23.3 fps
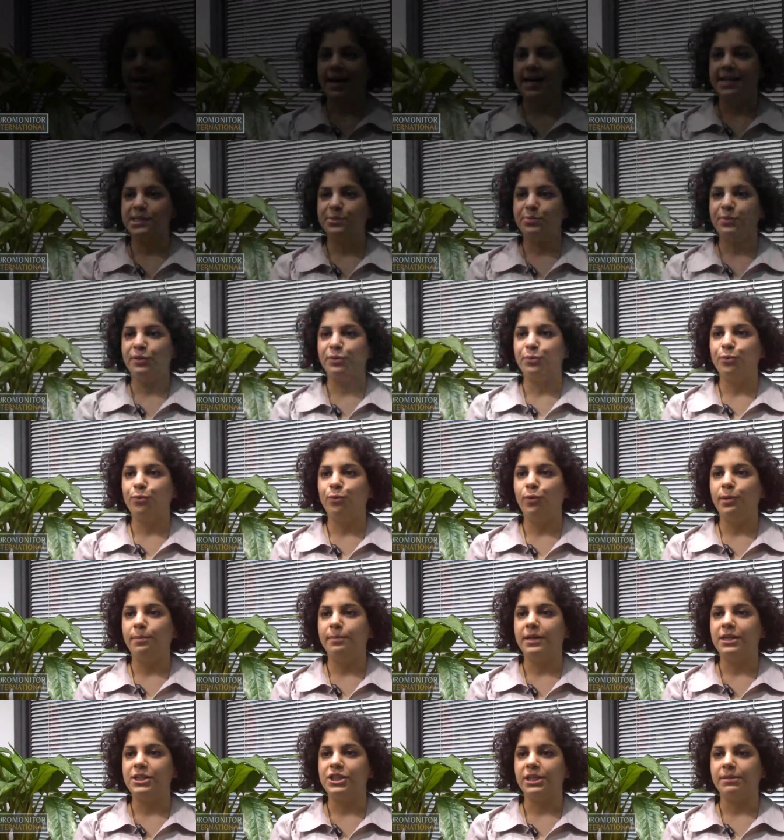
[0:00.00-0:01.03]
As with all
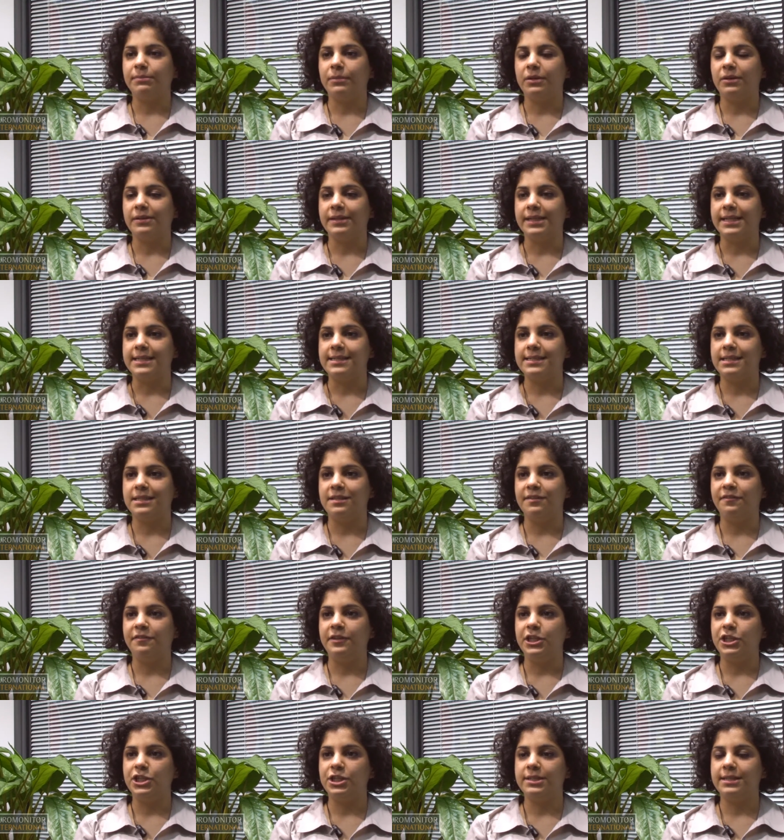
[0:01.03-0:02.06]
emerging markets, the
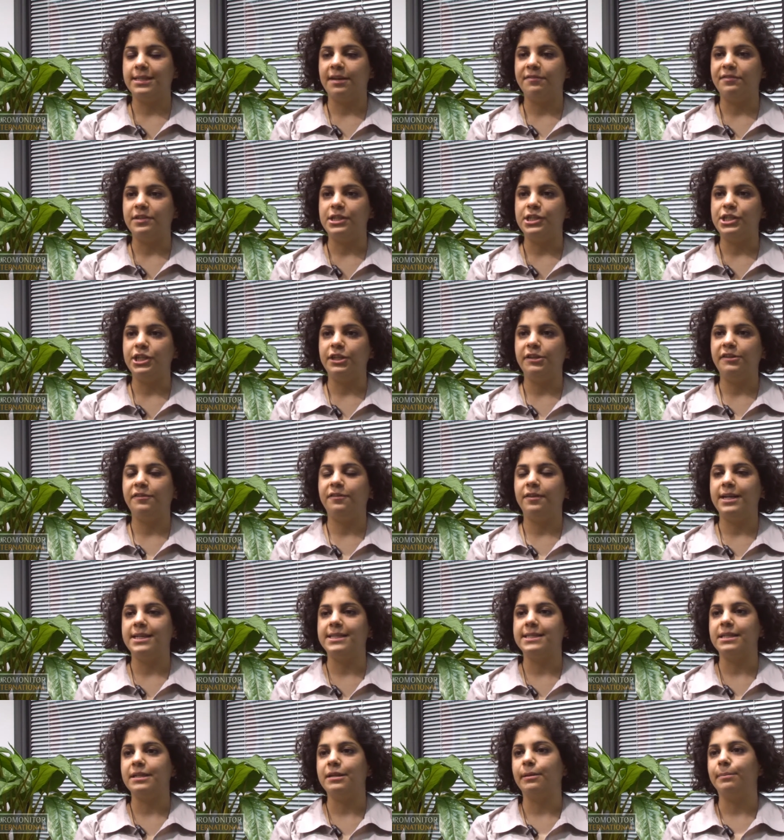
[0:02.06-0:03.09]
Future 7 do
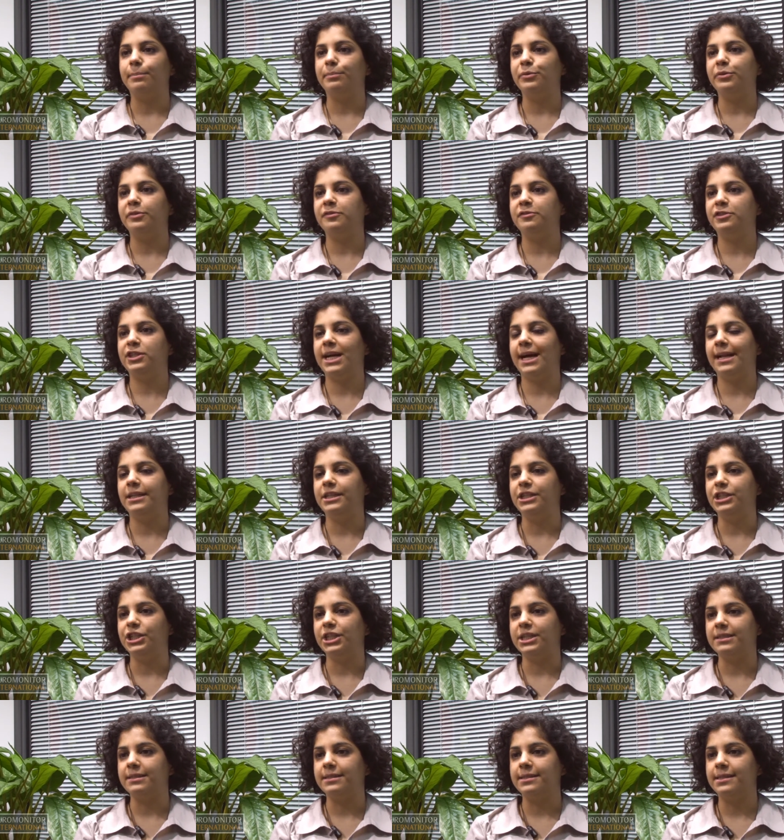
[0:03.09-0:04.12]
face a number of
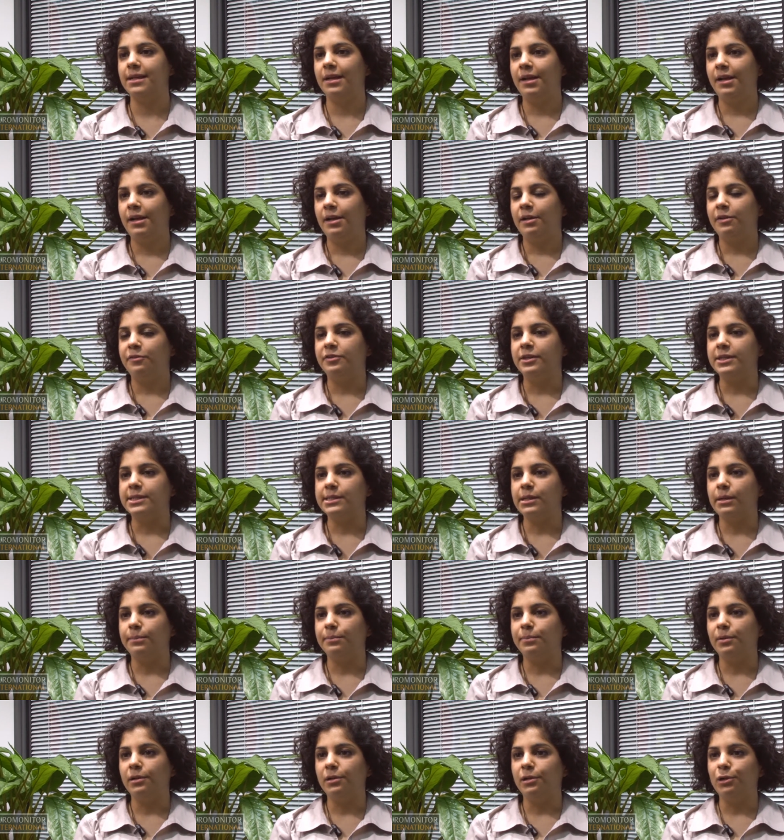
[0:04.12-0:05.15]
challenges. For
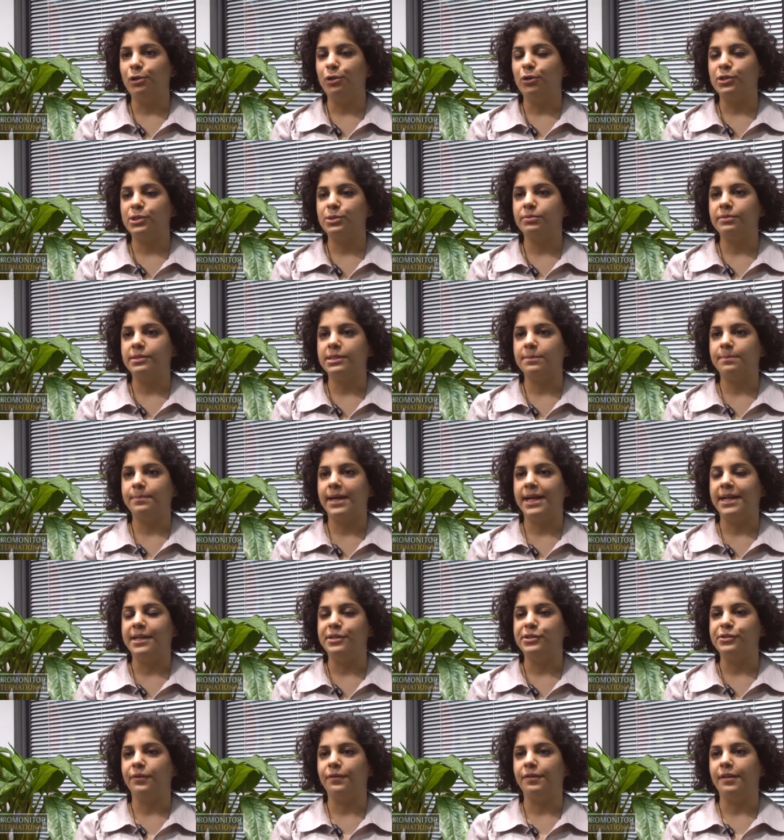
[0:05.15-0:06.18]
example, a lot will
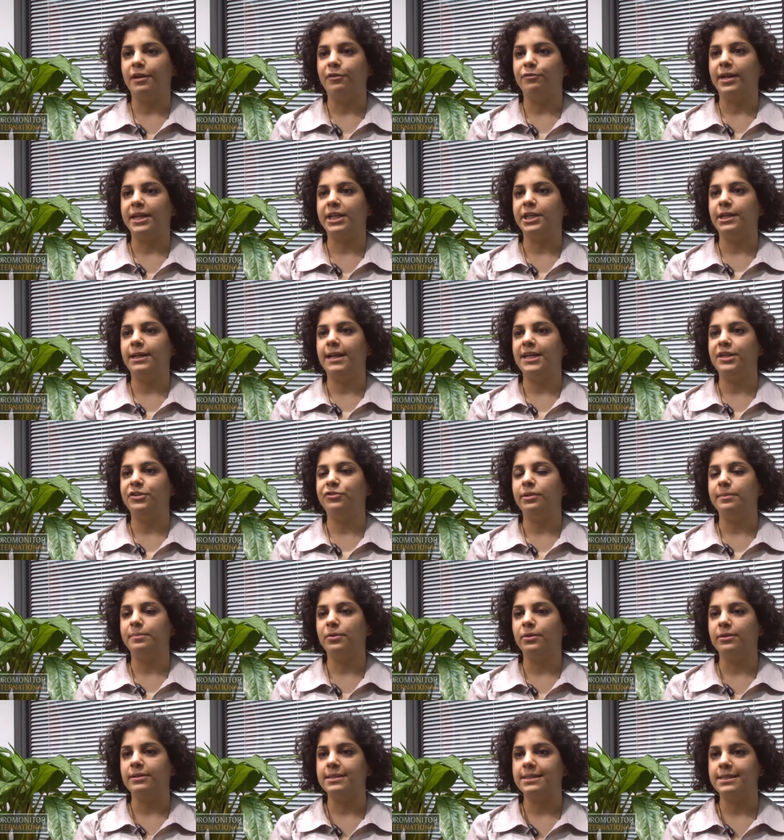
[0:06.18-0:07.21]
depend on their regulatory
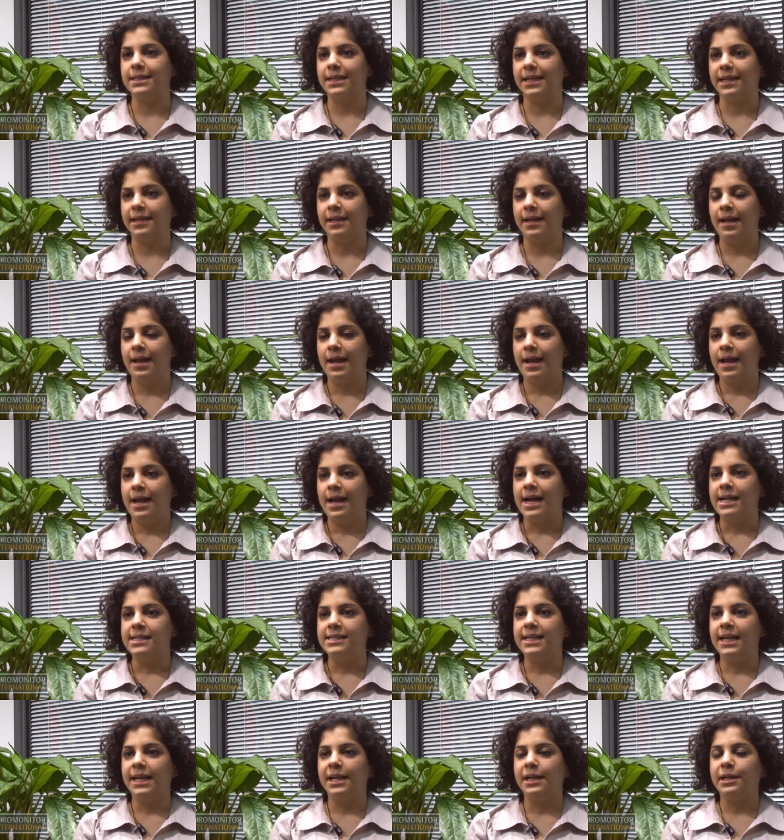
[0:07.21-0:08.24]
policy,
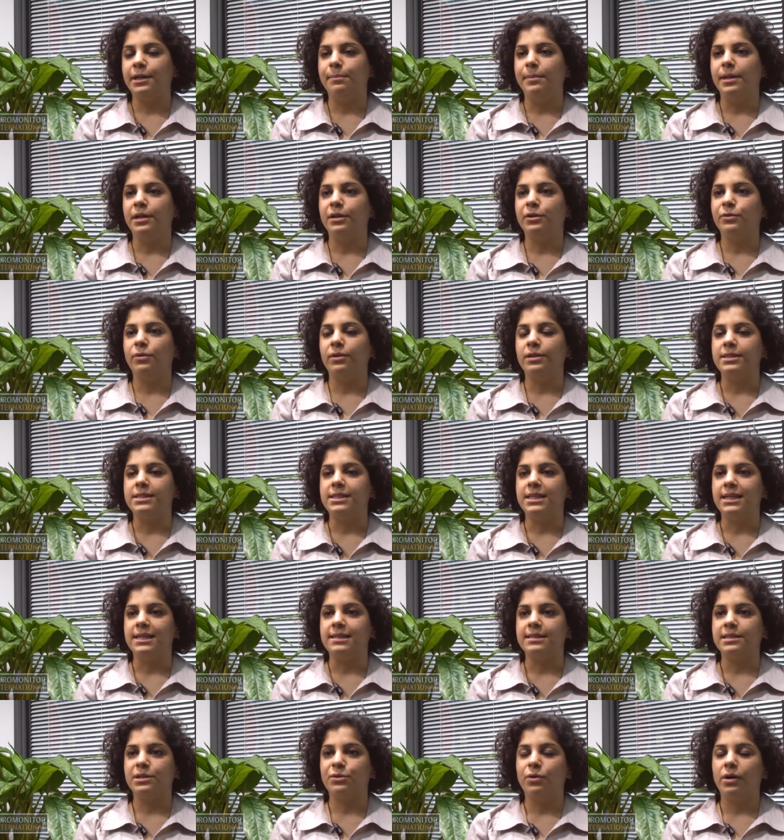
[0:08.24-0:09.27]
and income
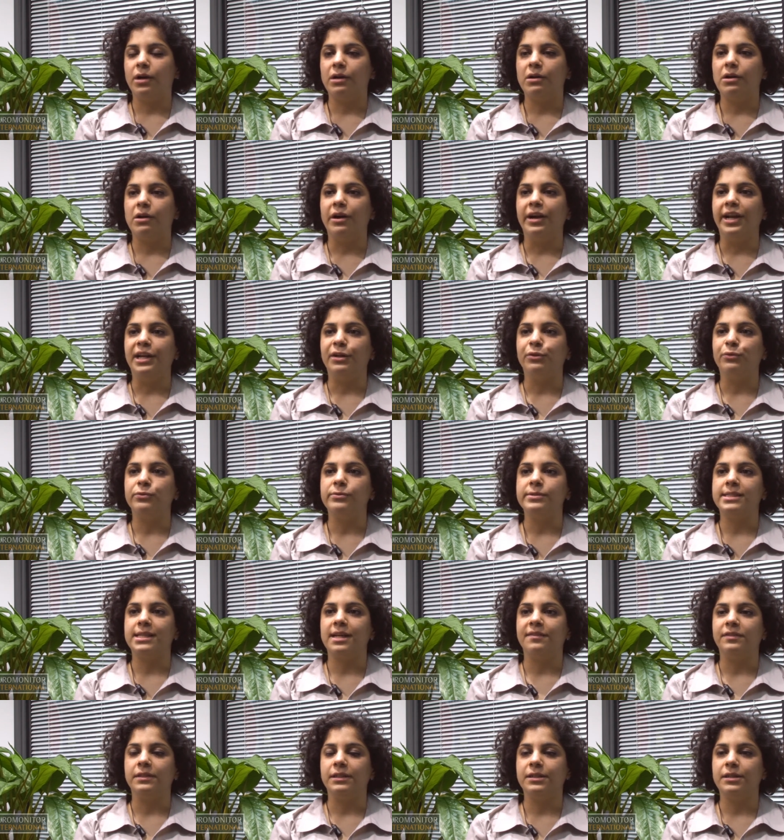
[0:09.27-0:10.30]
inequality is quite high in all
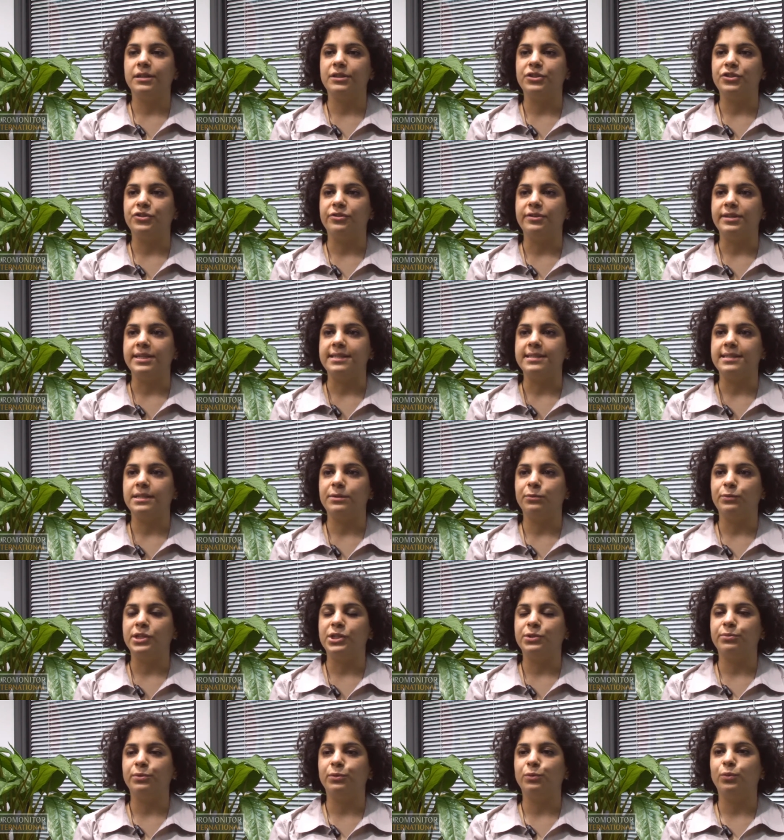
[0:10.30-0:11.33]
7 countries,
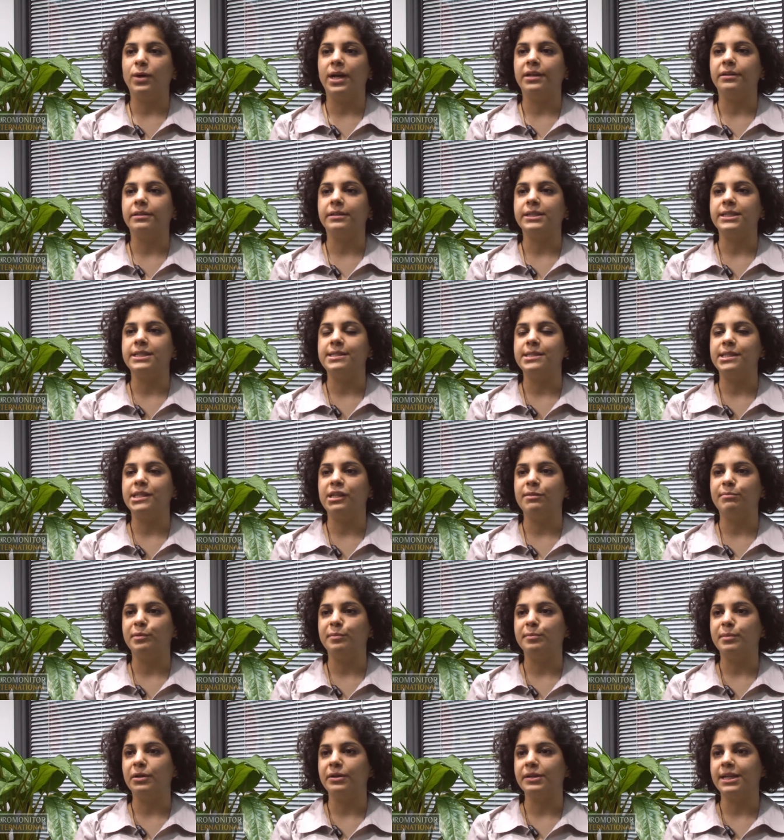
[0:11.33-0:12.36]
which will weigh on
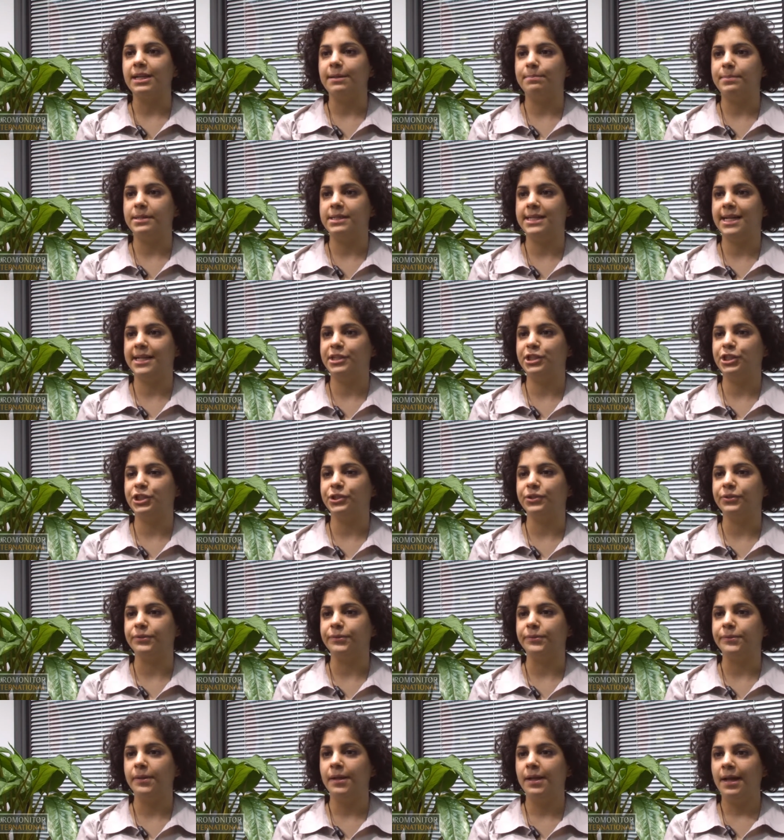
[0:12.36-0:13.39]
consumer market
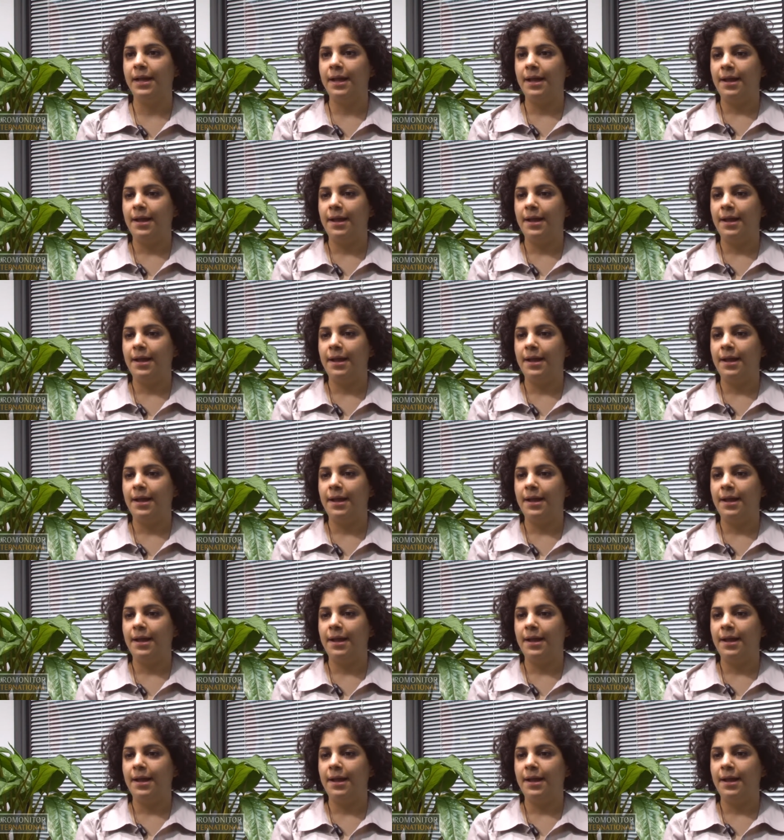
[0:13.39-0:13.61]
potential.